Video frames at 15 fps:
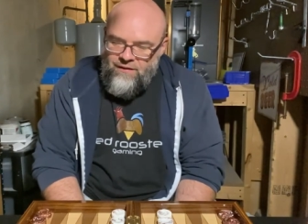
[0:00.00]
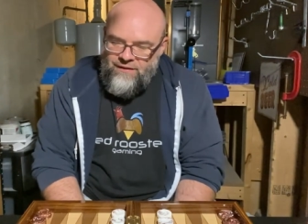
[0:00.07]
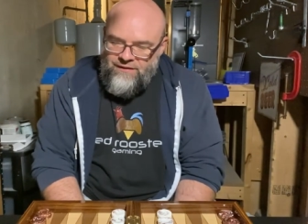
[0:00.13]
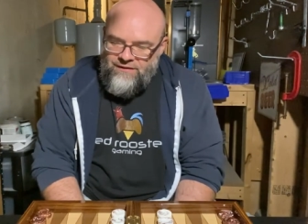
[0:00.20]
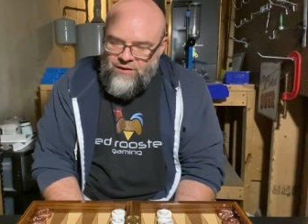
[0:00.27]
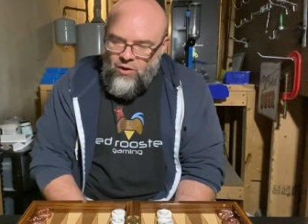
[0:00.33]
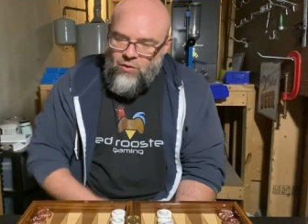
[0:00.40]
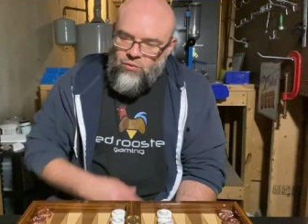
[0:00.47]

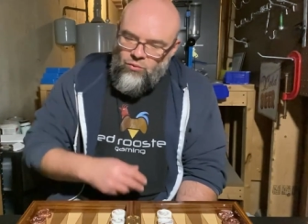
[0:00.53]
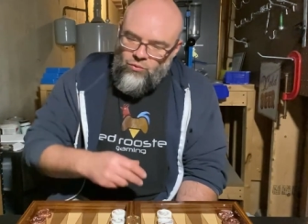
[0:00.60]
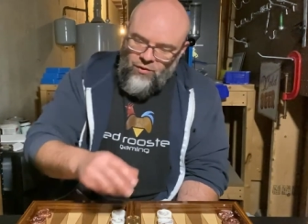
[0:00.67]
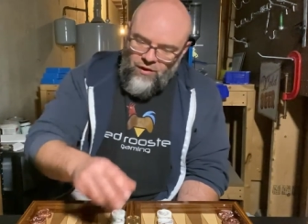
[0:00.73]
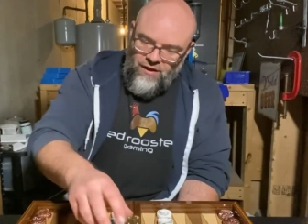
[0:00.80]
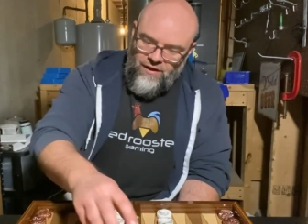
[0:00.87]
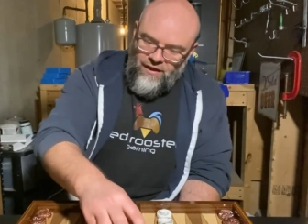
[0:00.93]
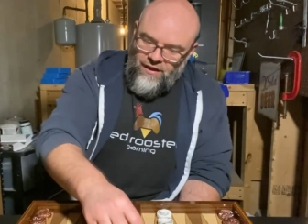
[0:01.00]
So
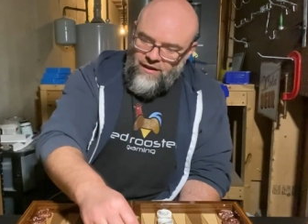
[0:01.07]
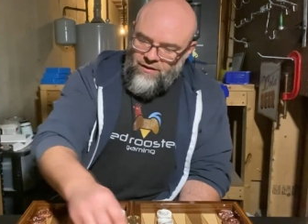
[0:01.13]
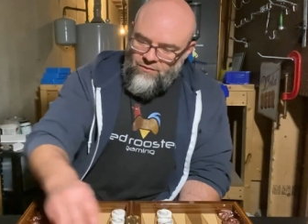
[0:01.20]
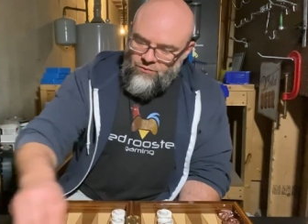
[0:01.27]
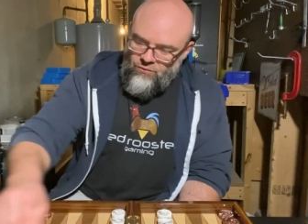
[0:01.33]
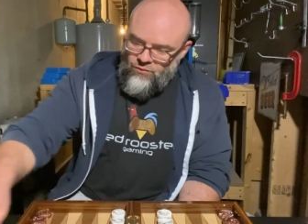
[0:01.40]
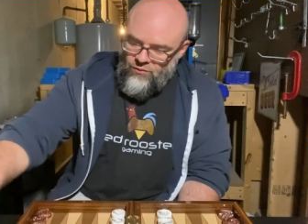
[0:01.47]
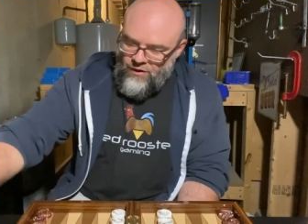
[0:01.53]
really,
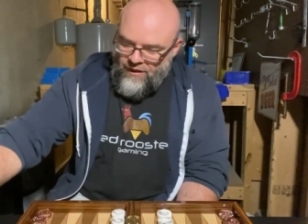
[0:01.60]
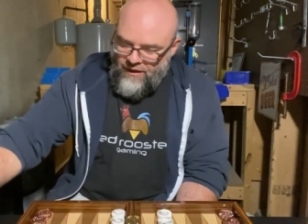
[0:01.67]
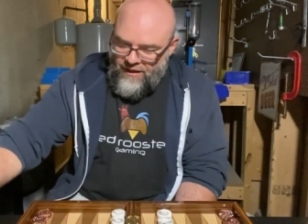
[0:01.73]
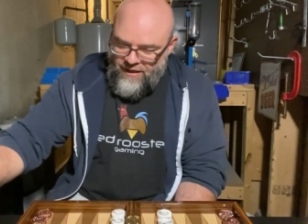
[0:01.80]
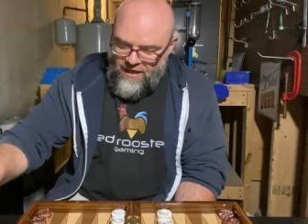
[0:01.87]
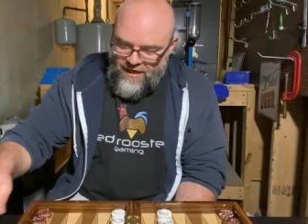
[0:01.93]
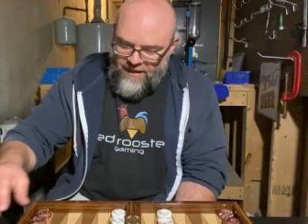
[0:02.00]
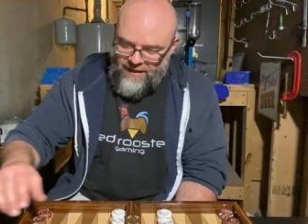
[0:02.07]
really
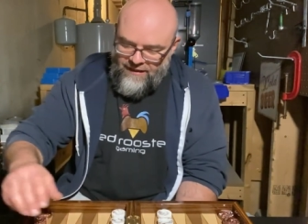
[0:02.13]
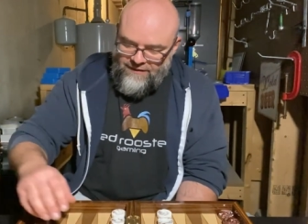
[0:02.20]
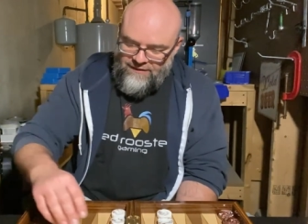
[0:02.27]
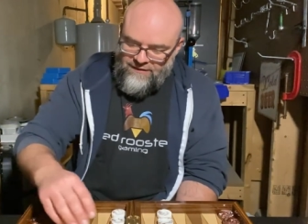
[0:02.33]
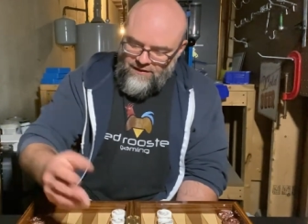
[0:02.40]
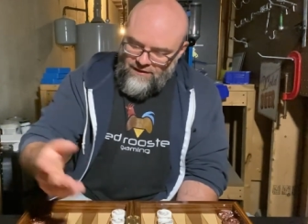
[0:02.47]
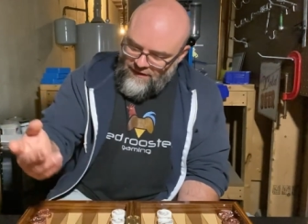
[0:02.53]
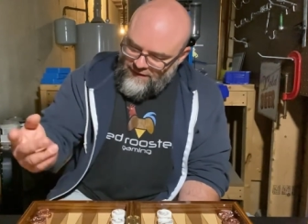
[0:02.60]

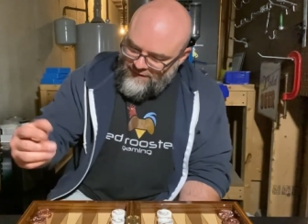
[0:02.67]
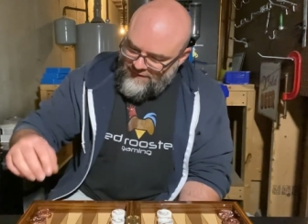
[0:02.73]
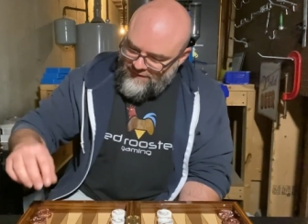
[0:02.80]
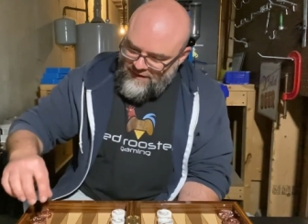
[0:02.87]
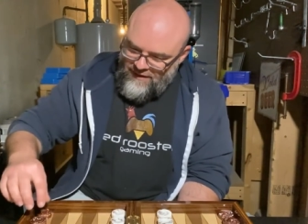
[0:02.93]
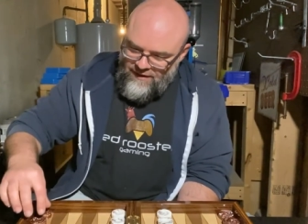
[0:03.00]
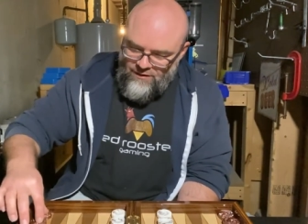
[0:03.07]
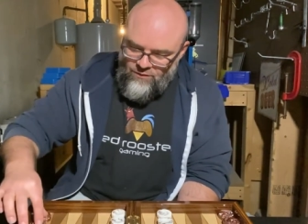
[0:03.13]
nice. Let's
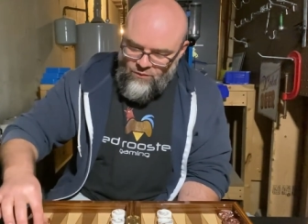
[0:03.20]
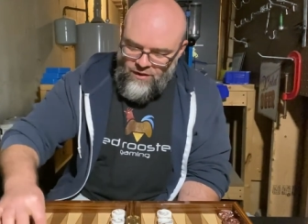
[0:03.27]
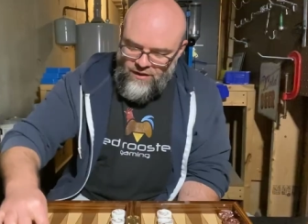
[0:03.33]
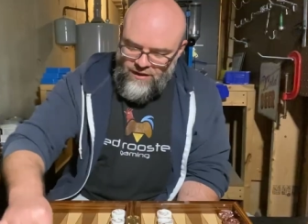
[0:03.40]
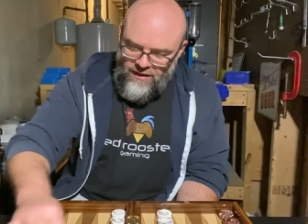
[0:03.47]
see, the one